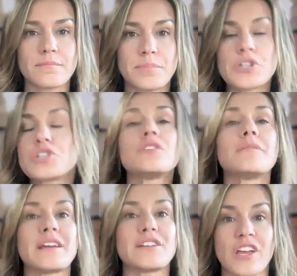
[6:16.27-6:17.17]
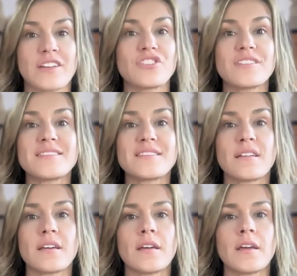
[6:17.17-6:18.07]
push you to make changes.
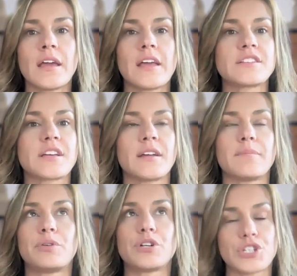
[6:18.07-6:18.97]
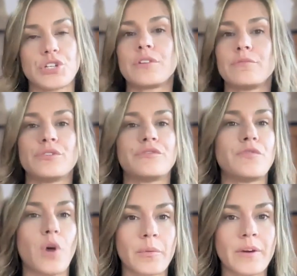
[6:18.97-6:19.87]
It's gonna push you to move
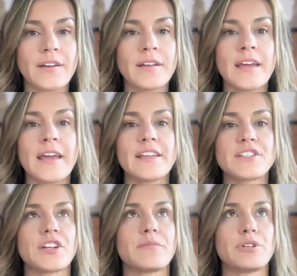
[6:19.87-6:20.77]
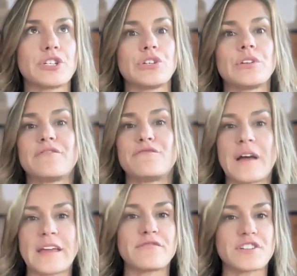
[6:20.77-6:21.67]
forward. It's gonna push you to
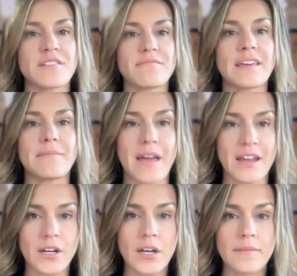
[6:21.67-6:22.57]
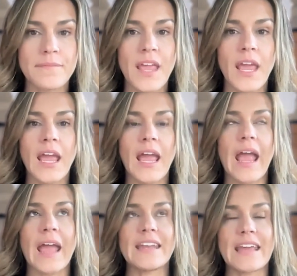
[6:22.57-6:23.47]
fight for something better.
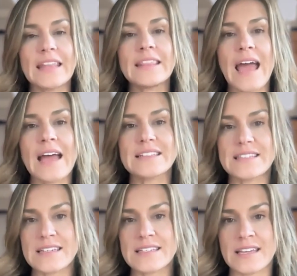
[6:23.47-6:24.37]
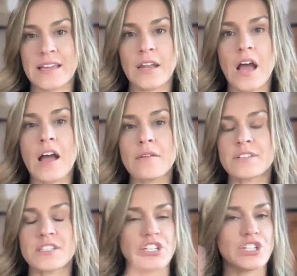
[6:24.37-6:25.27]
And in that season, I
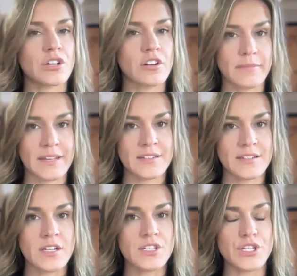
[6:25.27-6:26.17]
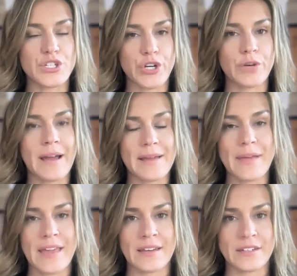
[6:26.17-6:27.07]
was determined to turn my
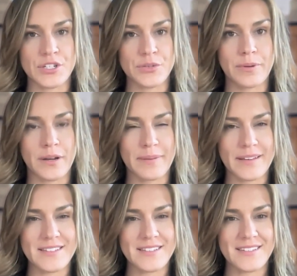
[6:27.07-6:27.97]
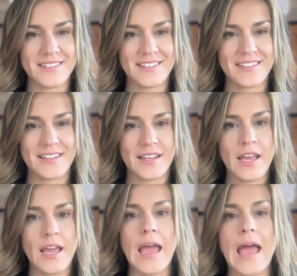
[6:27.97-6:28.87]
pain into purpose.
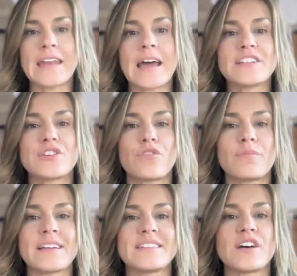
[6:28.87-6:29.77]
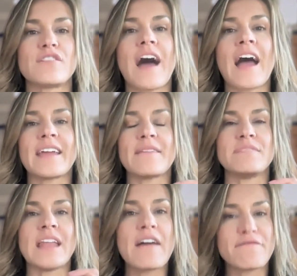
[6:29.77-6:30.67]
And I told myself, I am
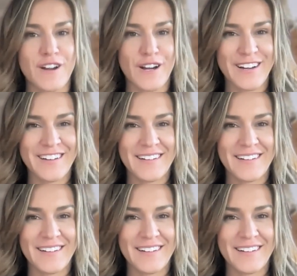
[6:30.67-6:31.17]
never